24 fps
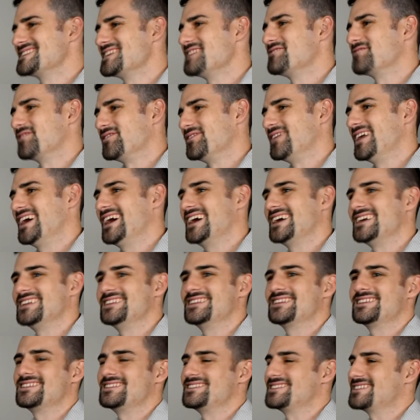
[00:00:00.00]
several
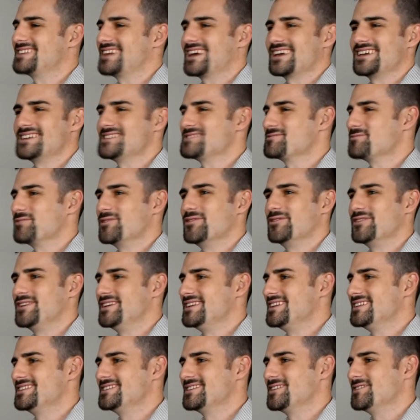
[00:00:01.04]
nights. Just like, it's
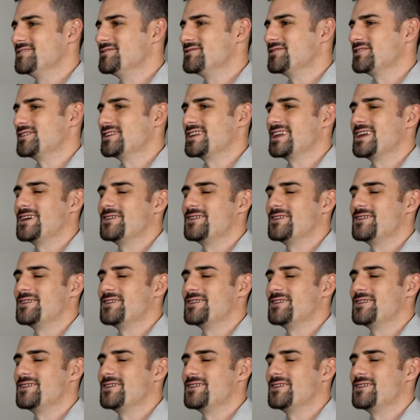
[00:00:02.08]
ruined, it's over, you know.